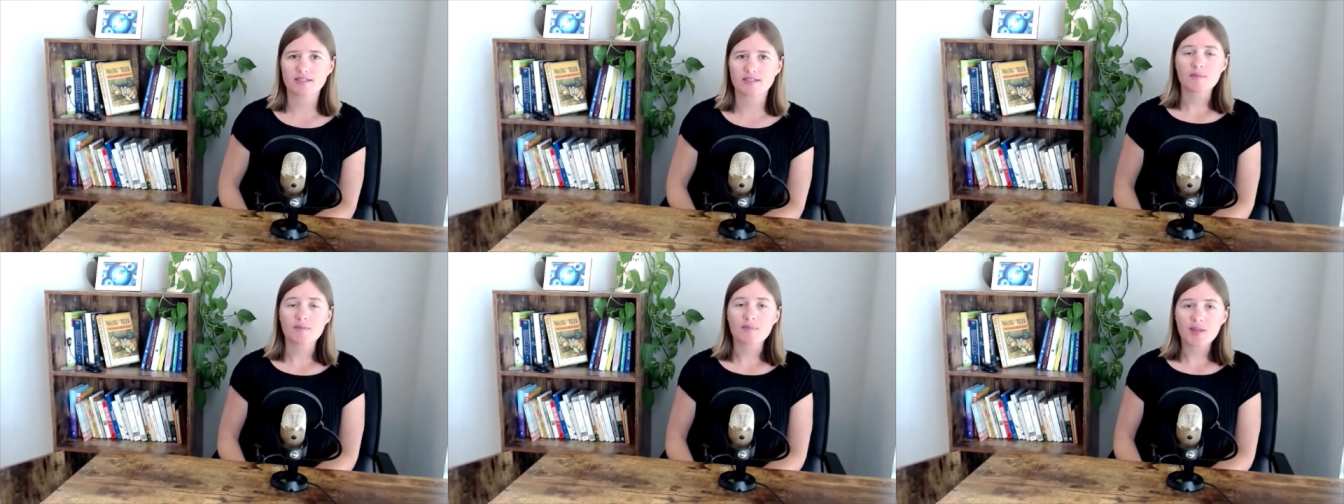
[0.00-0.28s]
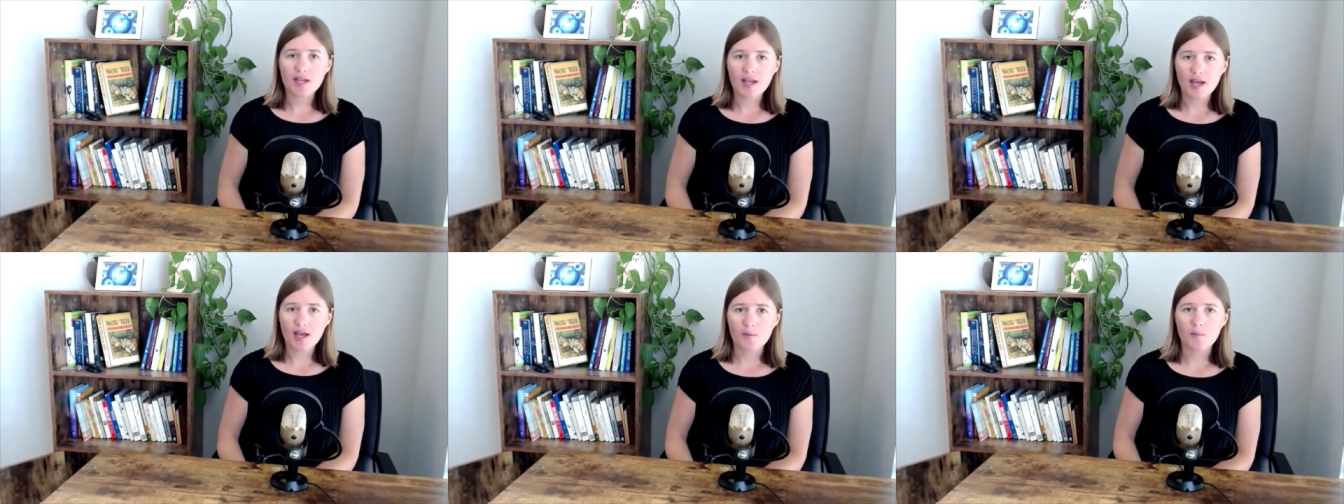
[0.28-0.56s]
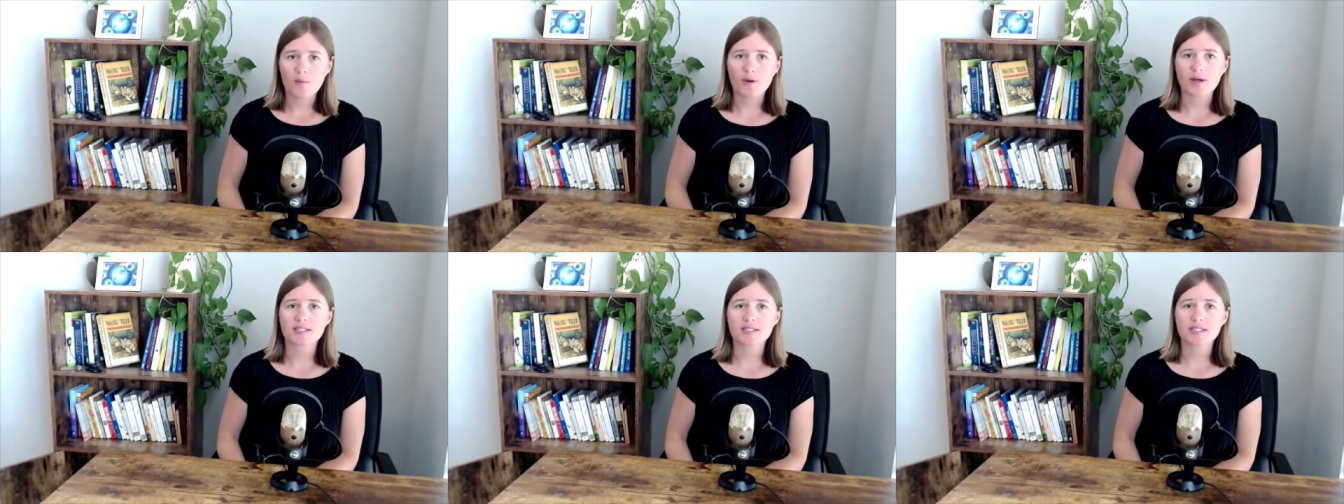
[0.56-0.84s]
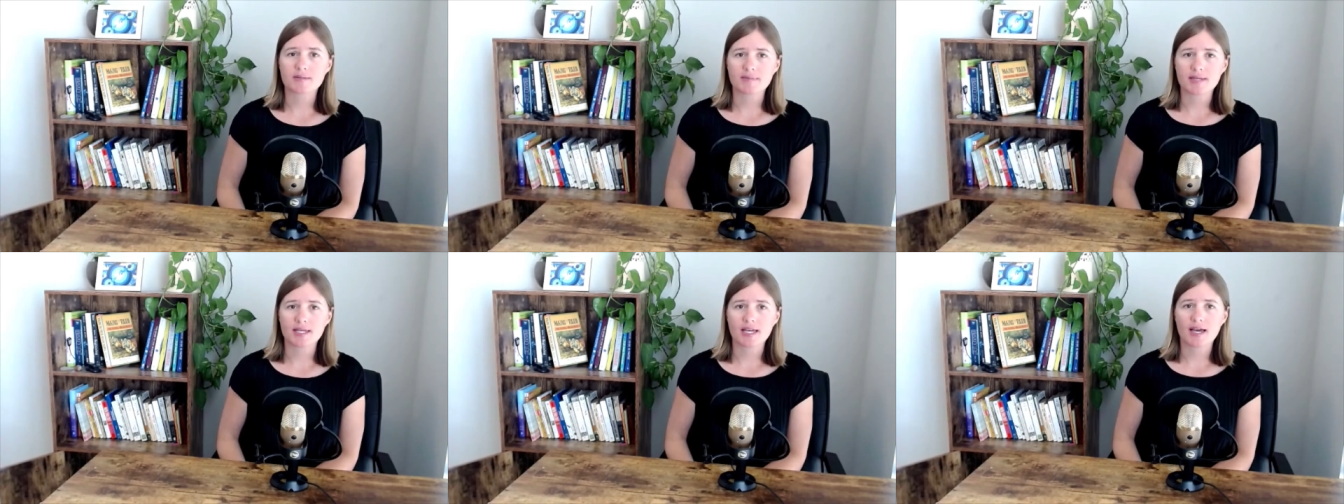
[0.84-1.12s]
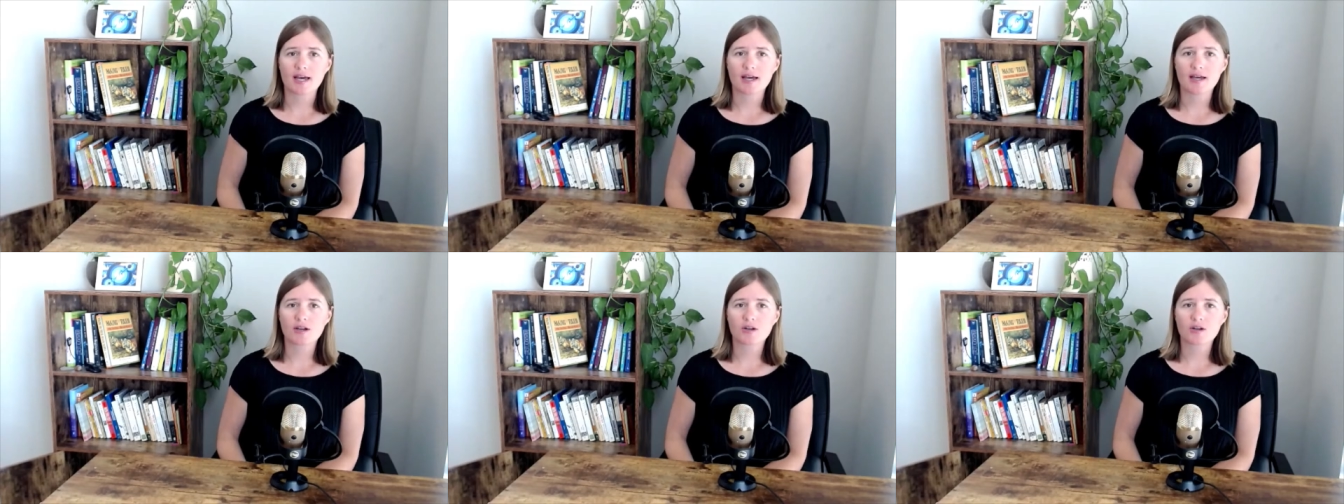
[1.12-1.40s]
Something I want to
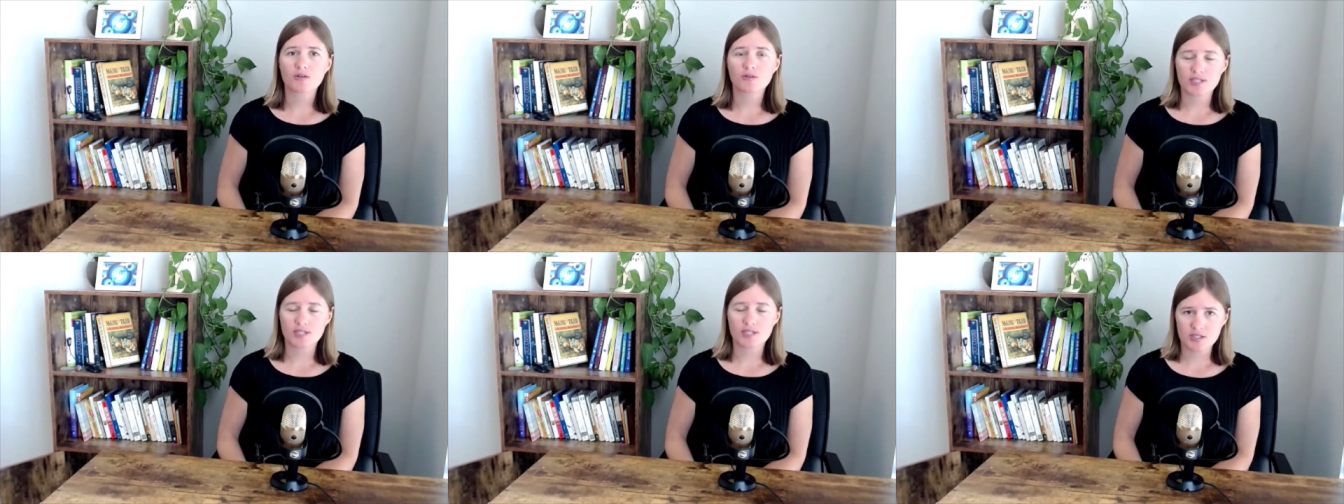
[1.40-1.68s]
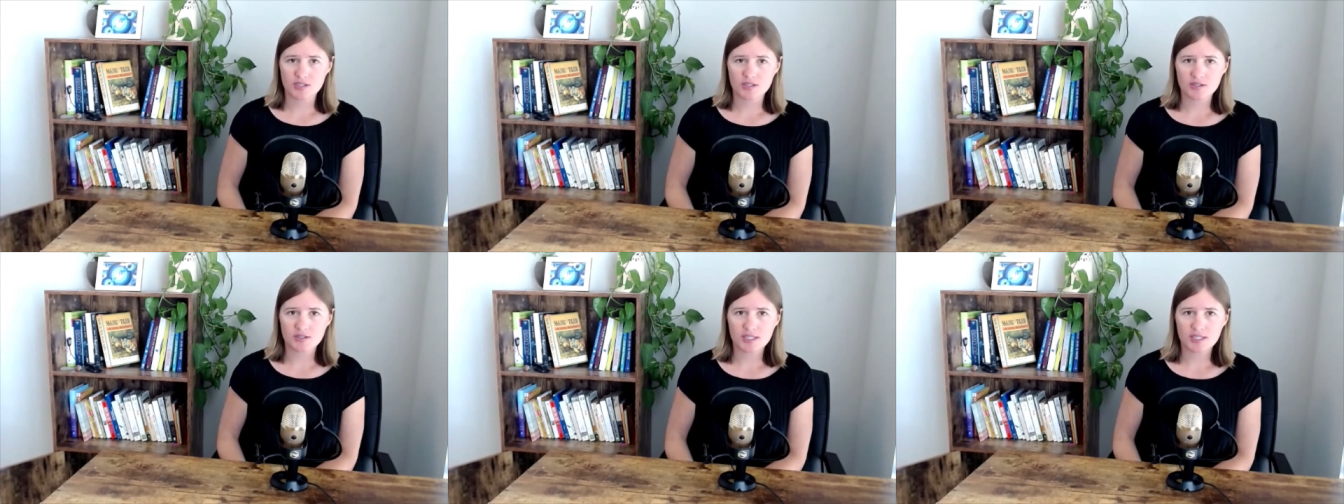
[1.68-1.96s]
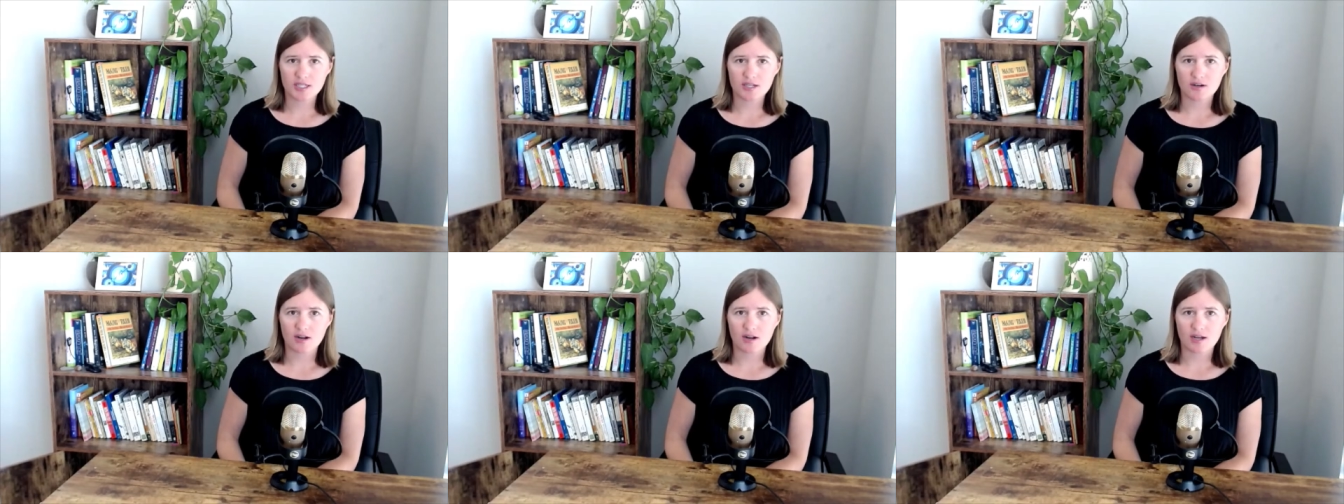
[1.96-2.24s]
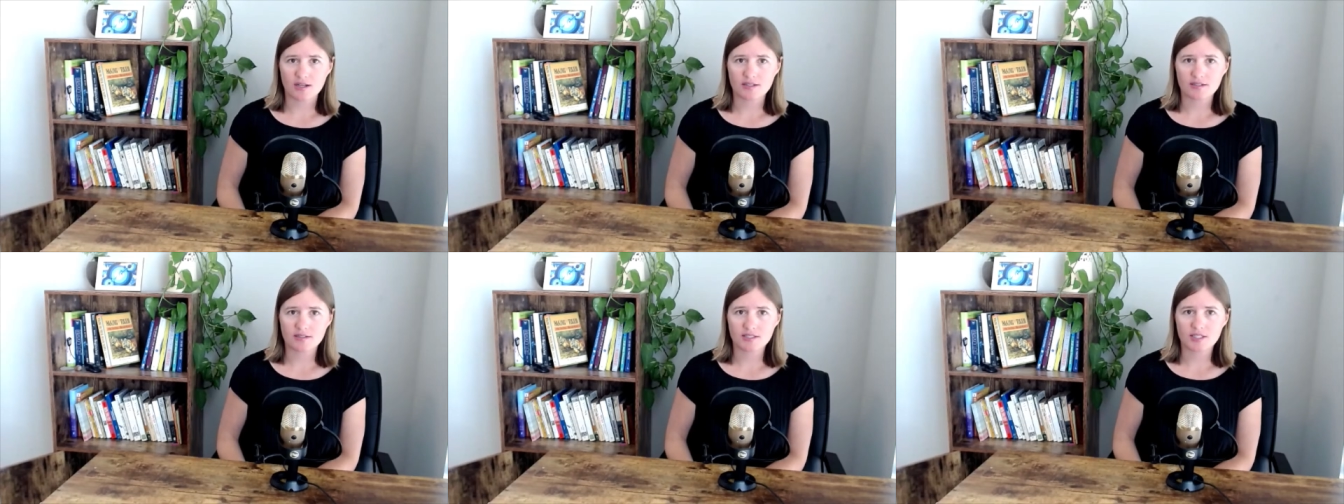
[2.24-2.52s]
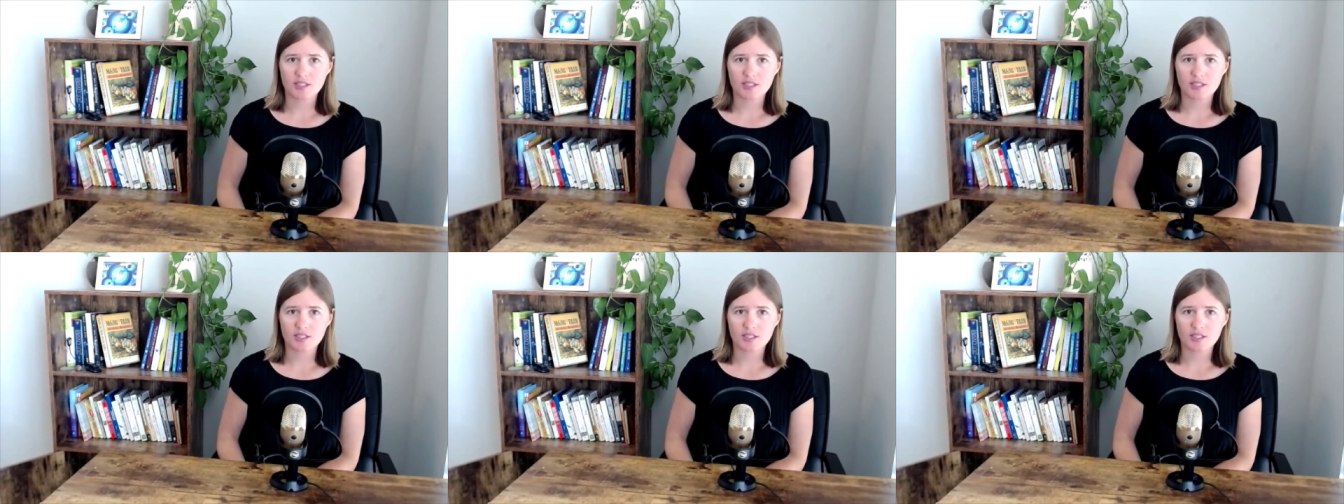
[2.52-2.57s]
be crystal clear on,